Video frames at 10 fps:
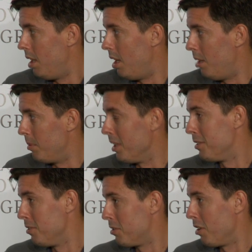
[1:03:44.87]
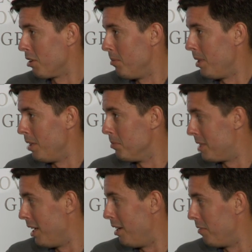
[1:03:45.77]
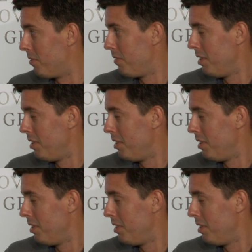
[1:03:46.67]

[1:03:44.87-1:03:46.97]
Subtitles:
Unless he was talking about himself.